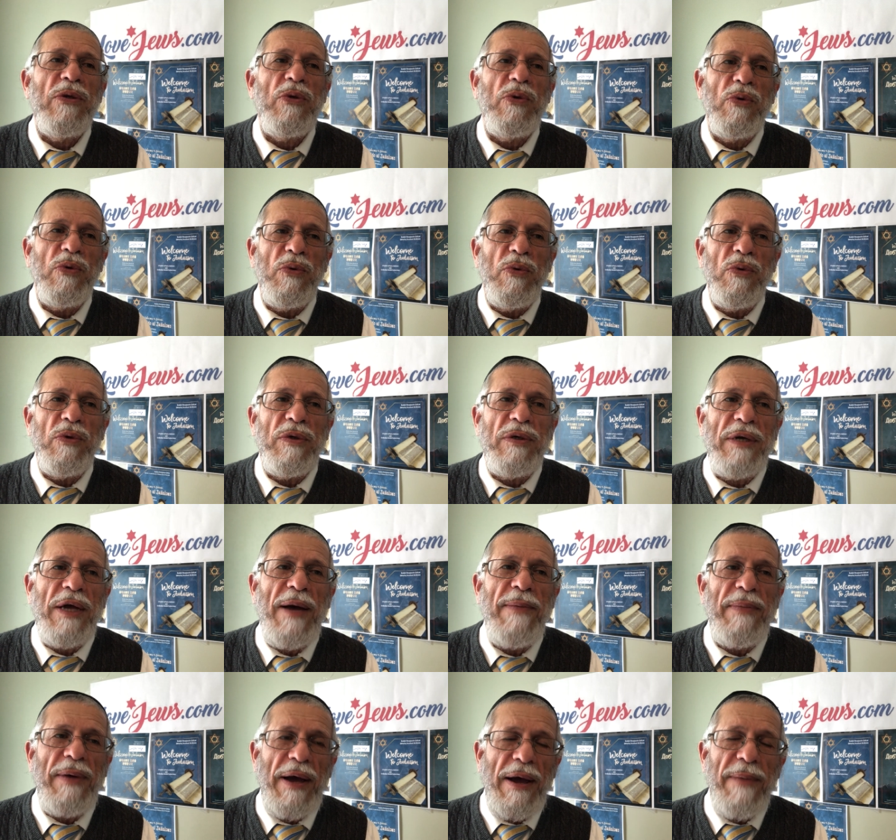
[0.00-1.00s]
to
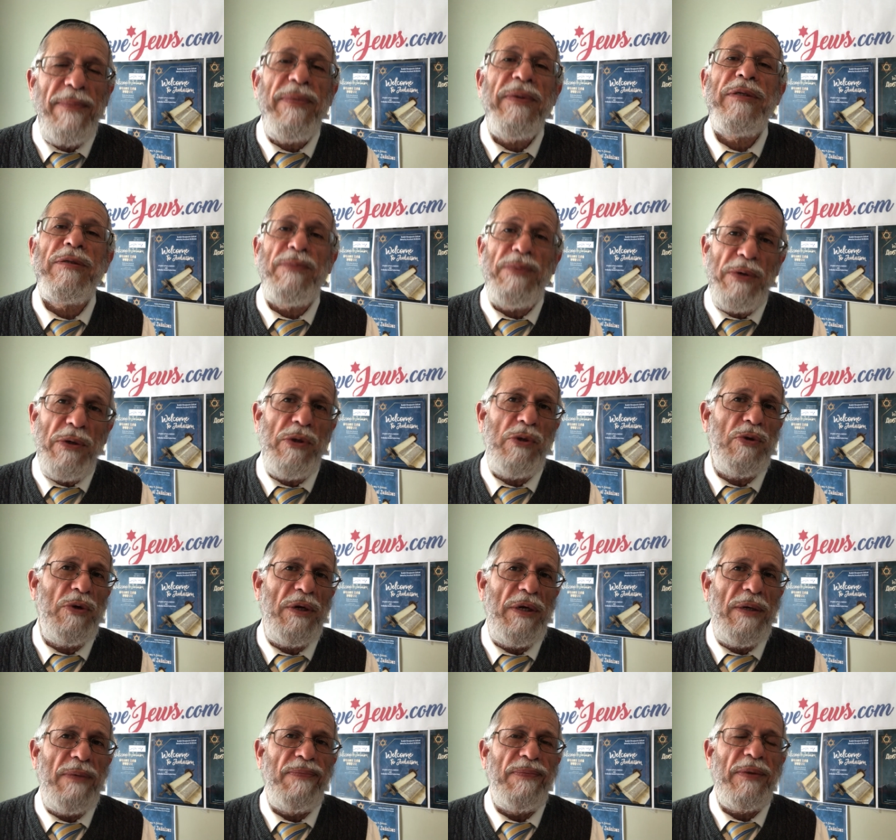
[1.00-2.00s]
come up
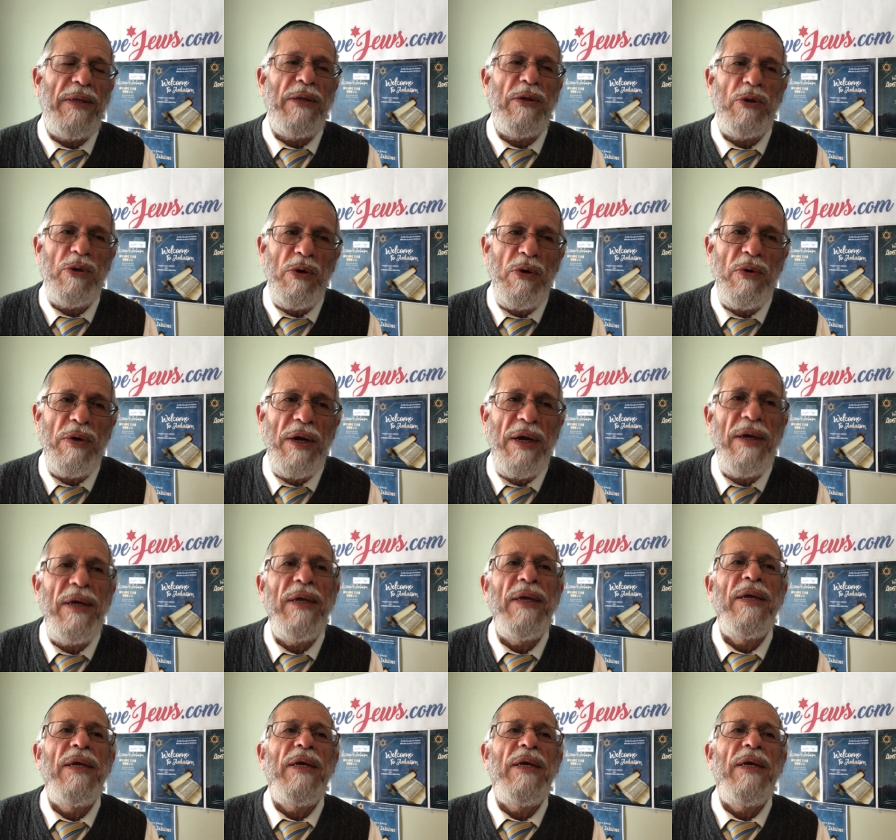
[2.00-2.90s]
spiritually in Torah,